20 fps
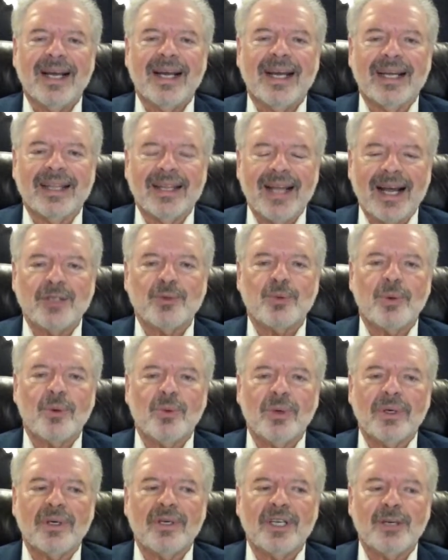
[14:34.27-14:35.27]
And that's what
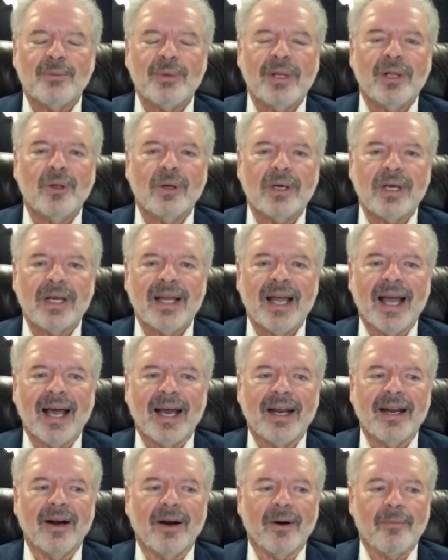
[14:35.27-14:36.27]
we're going to be looking at
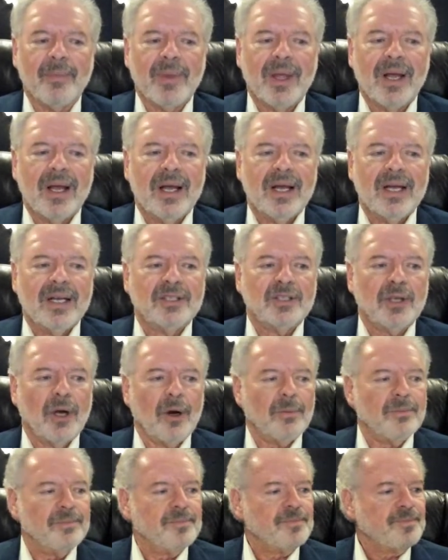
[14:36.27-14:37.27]
here. So